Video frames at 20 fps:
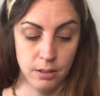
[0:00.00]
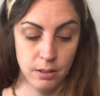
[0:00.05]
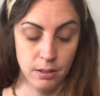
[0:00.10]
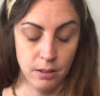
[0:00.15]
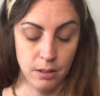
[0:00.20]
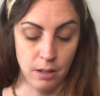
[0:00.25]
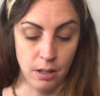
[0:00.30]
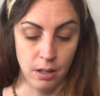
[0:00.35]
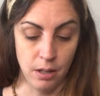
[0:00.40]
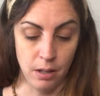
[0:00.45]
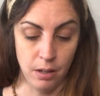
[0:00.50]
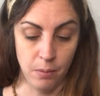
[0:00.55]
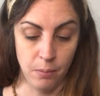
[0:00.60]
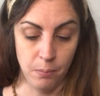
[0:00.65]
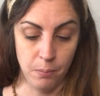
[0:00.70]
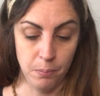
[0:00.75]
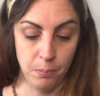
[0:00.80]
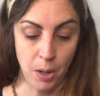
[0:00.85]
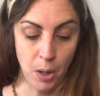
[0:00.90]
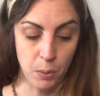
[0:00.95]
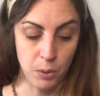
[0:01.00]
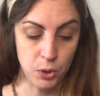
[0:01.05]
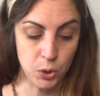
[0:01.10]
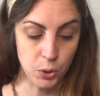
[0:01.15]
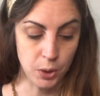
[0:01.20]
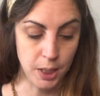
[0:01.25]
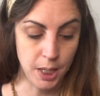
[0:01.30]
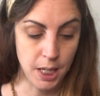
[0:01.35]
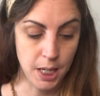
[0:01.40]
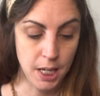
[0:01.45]

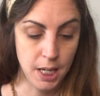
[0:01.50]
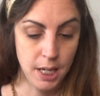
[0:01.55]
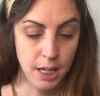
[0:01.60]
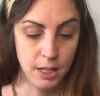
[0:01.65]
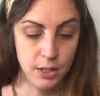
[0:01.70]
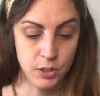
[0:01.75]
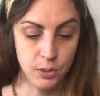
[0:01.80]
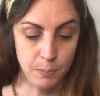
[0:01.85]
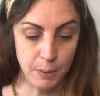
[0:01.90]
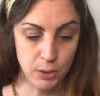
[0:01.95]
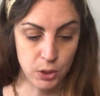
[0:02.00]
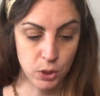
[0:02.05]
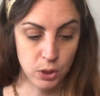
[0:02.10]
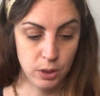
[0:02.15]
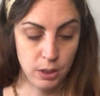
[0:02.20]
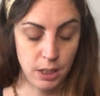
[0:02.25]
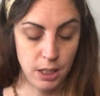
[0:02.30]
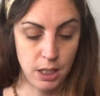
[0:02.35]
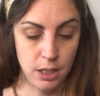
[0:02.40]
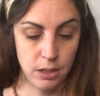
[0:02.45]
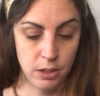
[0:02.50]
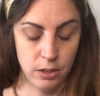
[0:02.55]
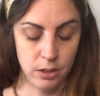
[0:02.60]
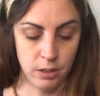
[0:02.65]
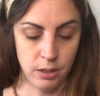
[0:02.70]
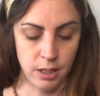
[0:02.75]
poetry, especially